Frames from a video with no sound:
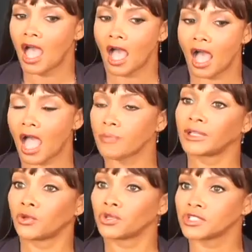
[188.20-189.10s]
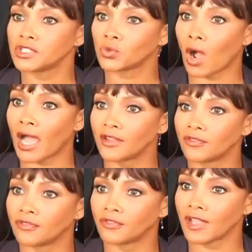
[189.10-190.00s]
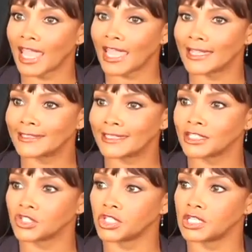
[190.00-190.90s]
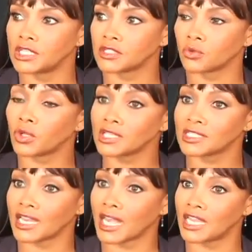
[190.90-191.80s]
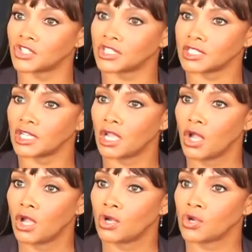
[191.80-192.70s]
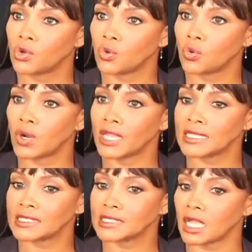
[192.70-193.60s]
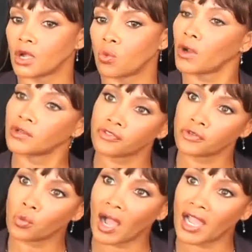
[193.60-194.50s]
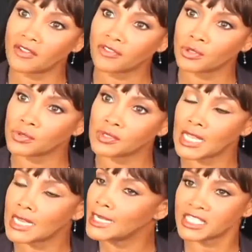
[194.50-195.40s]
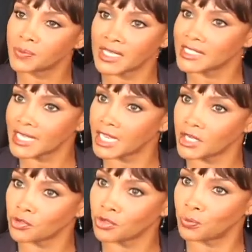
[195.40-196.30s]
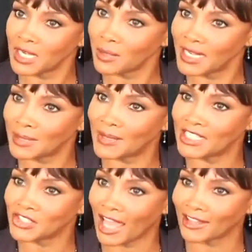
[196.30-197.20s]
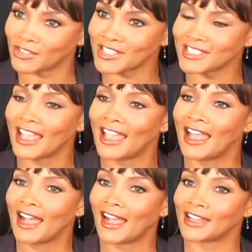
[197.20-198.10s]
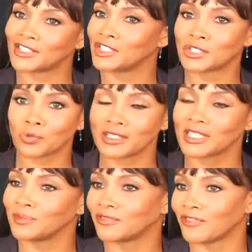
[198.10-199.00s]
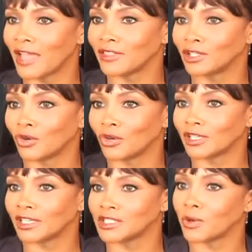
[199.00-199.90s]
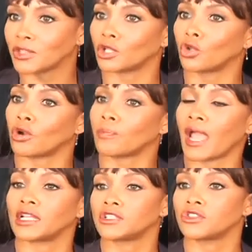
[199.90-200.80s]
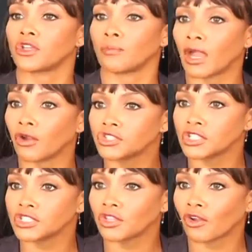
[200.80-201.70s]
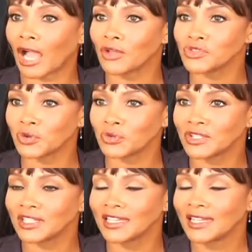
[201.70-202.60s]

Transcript: I play Christian's wife, and she is a real estate agent who is a wonderful wife, whose husband has taken her through many, many, many challenges. She just wants him to find the Lord and to bring the Lord back into their marriage and to their household.